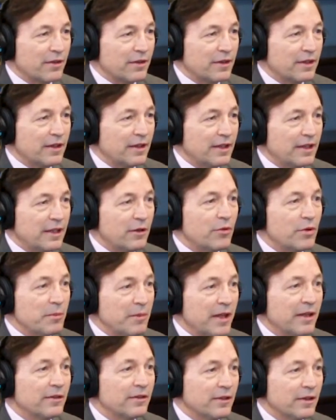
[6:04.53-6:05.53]
No, he, he
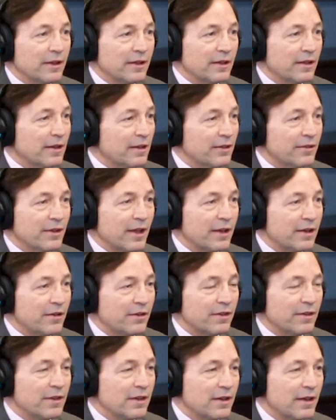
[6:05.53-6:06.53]
remains in India. He's he not remains, here
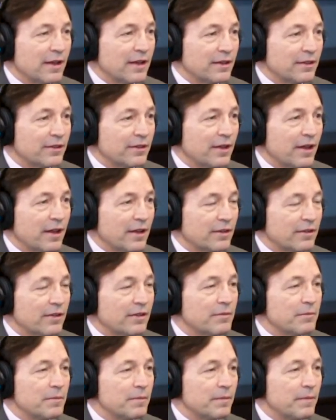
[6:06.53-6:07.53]
in the United States,
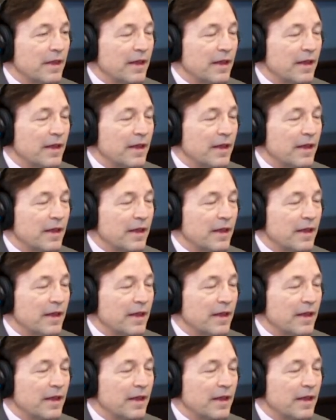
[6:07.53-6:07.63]
yes.